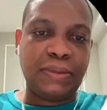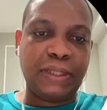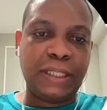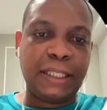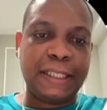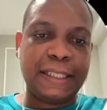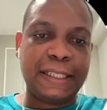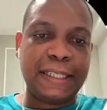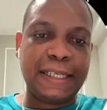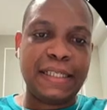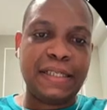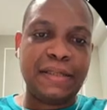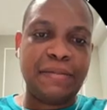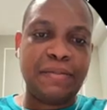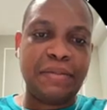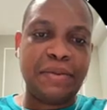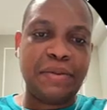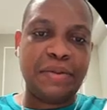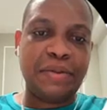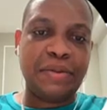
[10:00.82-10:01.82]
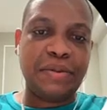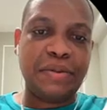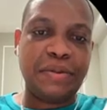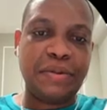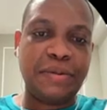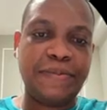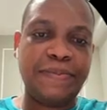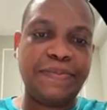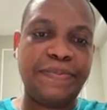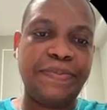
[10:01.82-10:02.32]

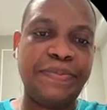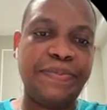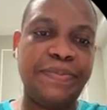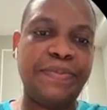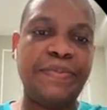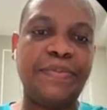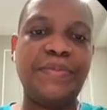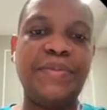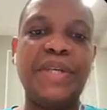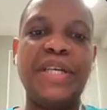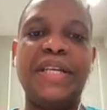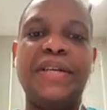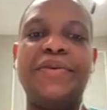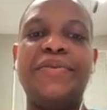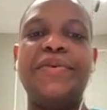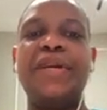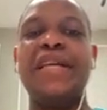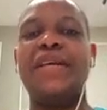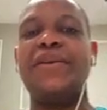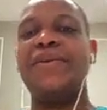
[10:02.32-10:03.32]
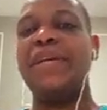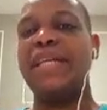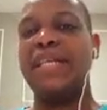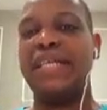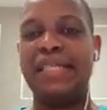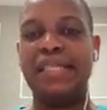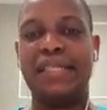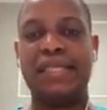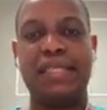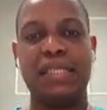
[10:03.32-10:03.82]
accessible, really
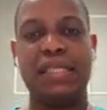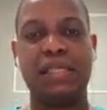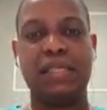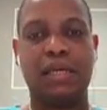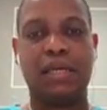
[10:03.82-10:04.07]
easy.